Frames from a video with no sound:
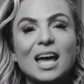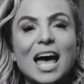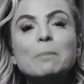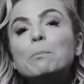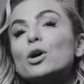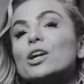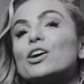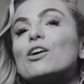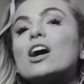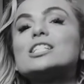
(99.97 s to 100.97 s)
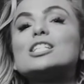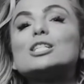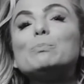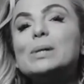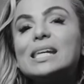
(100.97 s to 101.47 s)
and put her on
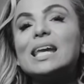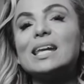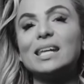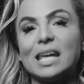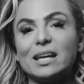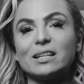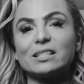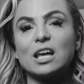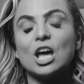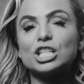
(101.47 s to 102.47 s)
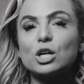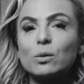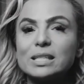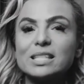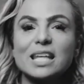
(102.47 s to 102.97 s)
speaking gigs. So
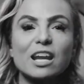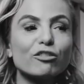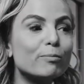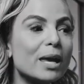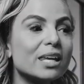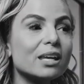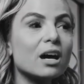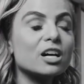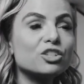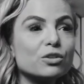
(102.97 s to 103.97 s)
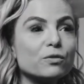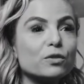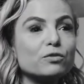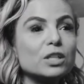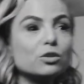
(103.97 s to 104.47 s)
instead of making
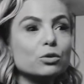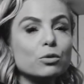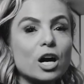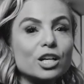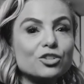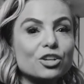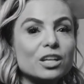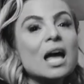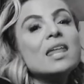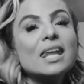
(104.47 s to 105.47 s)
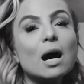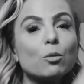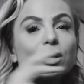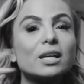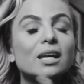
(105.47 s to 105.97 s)
150, 200, now
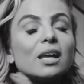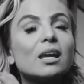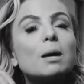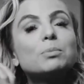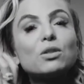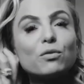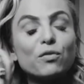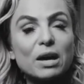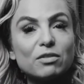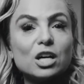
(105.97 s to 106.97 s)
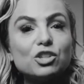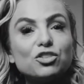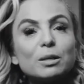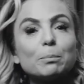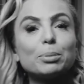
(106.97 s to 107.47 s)
we're kicking up to the
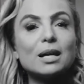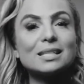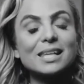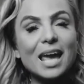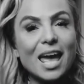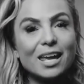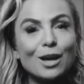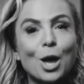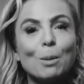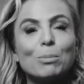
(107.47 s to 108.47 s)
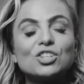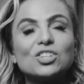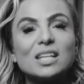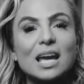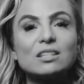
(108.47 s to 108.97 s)
500 and plus K, but
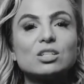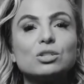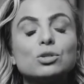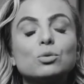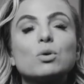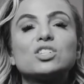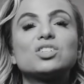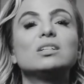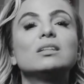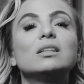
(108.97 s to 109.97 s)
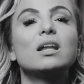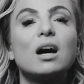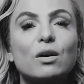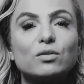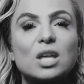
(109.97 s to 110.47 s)
she gets to do what she
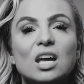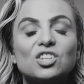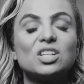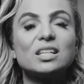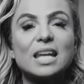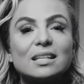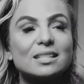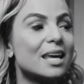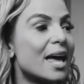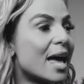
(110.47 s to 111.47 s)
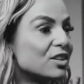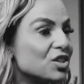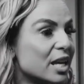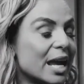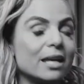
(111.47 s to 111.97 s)
loves. She gets to
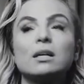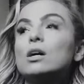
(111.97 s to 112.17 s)
educate